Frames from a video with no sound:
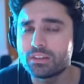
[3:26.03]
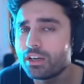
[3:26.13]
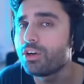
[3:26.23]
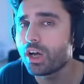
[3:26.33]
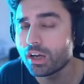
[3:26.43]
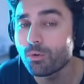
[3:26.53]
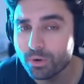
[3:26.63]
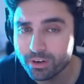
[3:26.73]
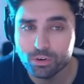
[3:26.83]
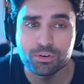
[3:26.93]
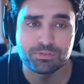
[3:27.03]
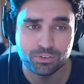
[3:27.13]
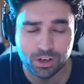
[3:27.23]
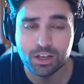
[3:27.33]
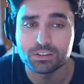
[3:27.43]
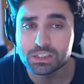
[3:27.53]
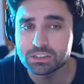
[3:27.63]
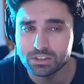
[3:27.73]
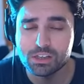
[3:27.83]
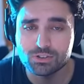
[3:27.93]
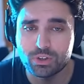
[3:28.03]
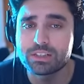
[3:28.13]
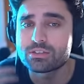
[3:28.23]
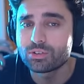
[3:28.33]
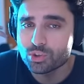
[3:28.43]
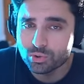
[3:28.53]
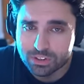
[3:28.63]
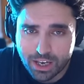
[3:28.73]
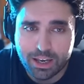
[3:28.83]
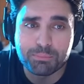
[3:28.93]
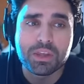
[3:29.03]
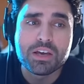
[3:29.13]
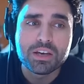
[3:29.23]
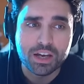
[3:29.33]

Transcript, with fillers: they're not aware of uh, these things right so to them